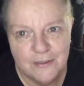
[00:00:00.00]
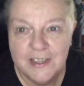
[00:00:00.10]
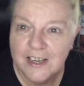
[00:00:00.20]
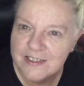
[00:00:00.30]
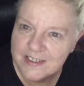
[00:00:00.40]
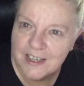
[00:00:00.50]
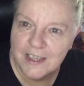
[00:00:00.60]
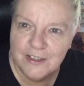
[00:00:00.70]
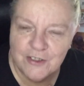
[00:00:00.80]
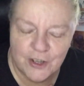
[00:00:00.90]
Yeah, I'd say a
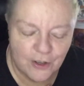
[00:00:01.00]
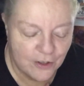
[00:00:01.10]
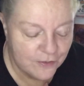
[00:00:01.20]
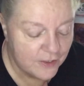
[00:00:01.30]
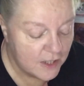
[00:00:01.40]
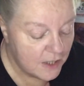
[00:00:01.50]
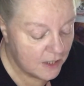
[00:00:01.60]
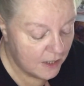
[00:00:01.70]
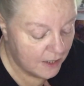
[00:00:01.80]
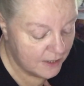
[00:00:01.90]
year and a half.
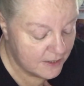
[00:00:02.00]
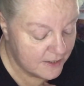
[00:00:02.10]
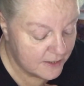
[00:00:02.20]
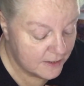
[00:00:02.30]
And